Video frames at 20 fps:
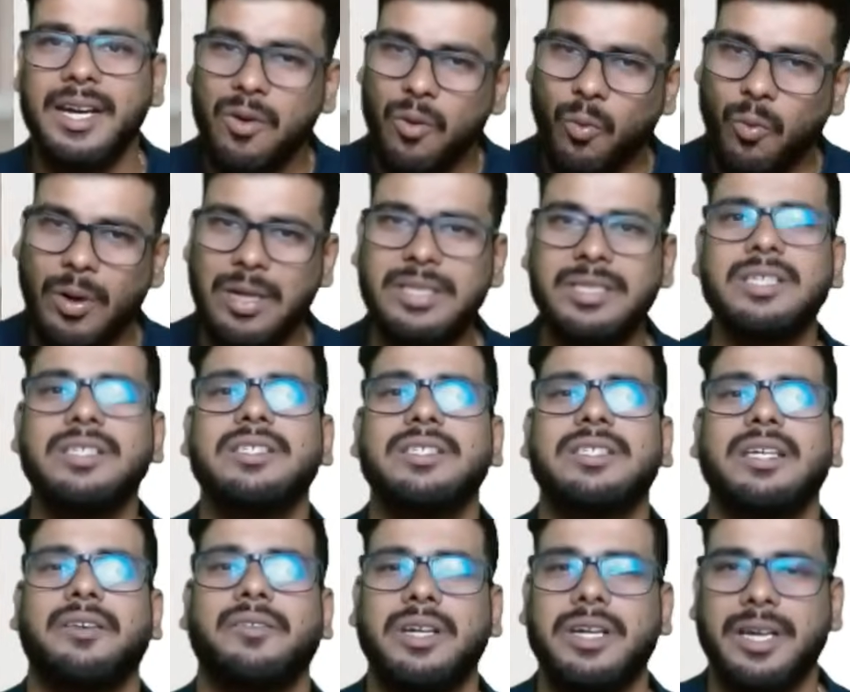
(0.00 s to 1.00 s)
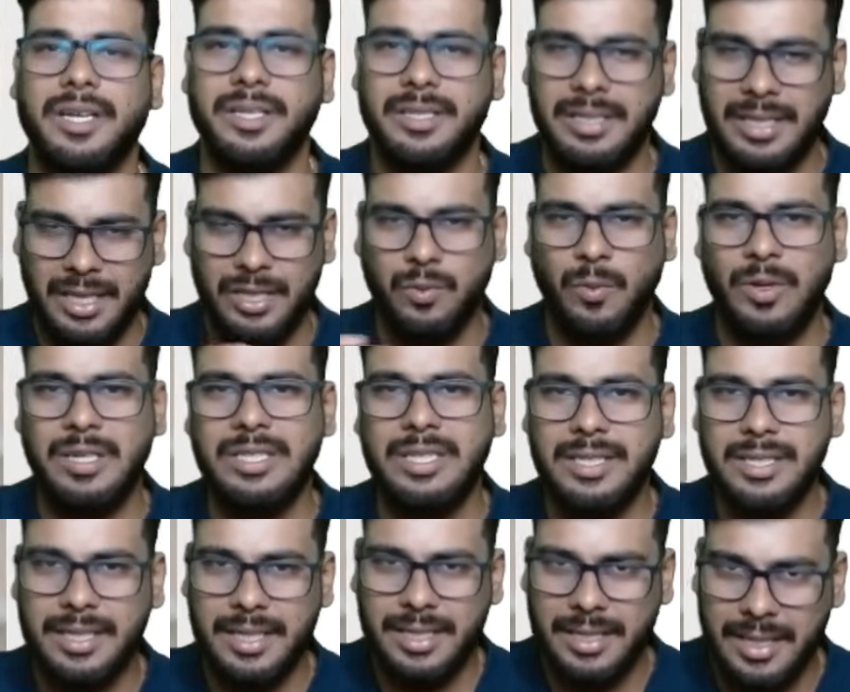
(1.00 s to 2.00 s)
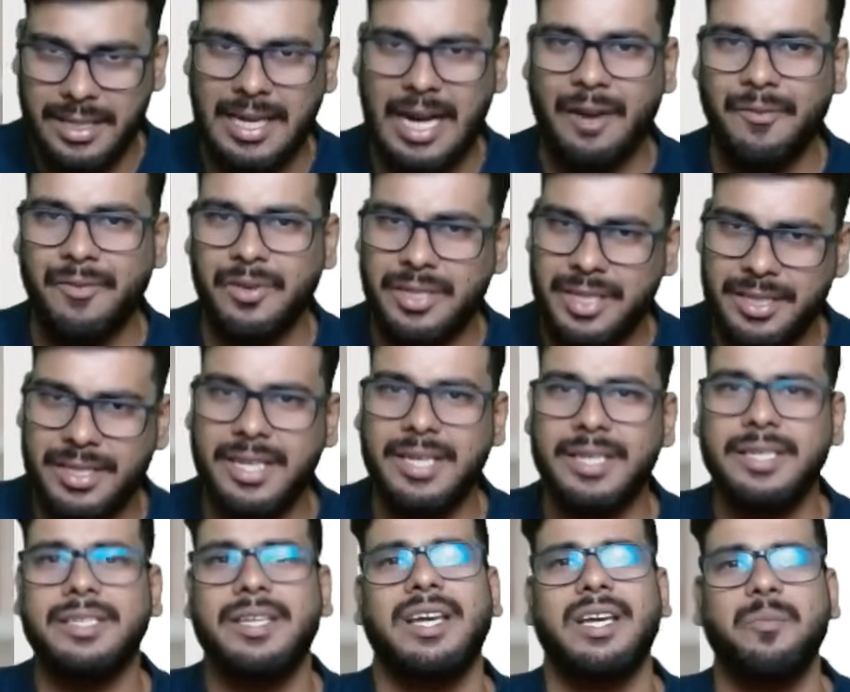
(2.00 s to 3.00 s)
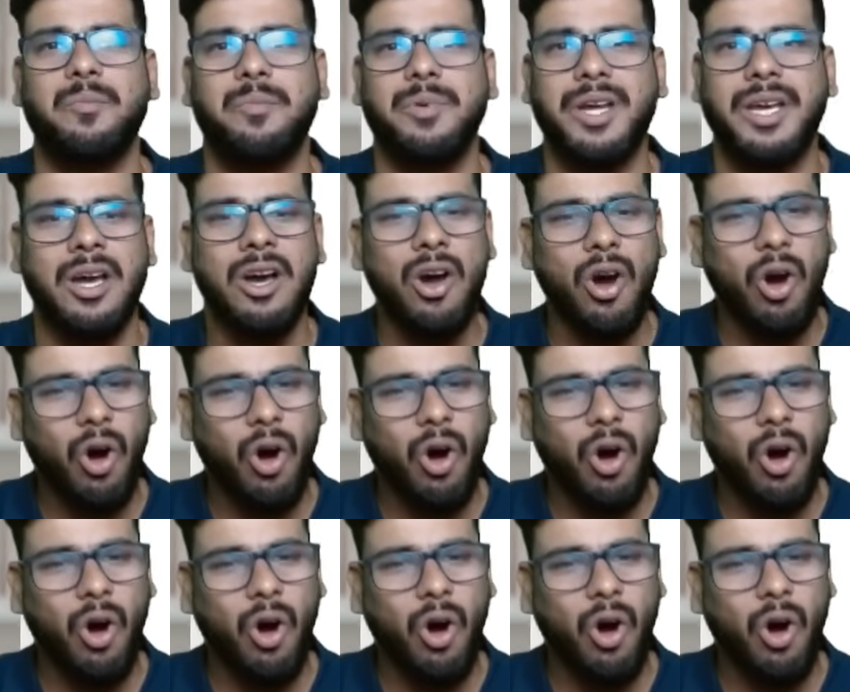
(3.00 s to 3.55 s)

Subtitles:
Once in 7 days. That is once in 6 days. After 6 days, take a break.